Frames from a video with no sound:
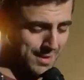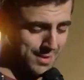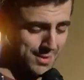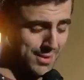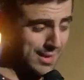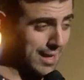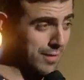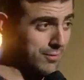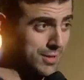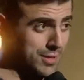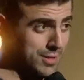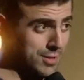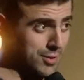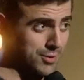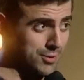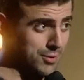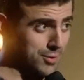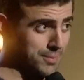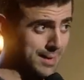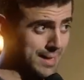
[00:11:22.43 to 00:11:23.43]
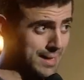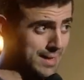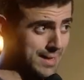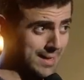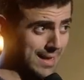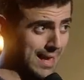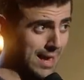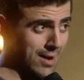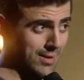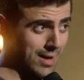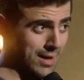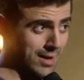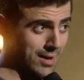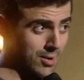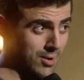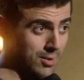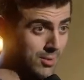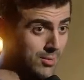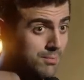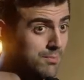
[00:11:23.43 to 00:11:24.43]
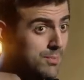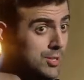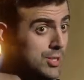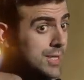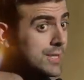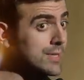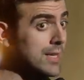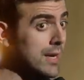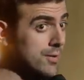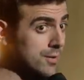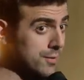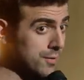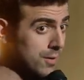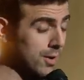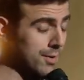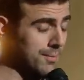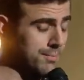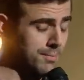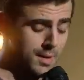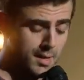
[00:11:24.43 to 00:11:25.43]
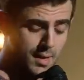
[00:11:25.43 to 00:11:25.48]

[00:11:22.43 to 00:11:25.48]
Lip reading: this on every social media account I own. She sounds fun.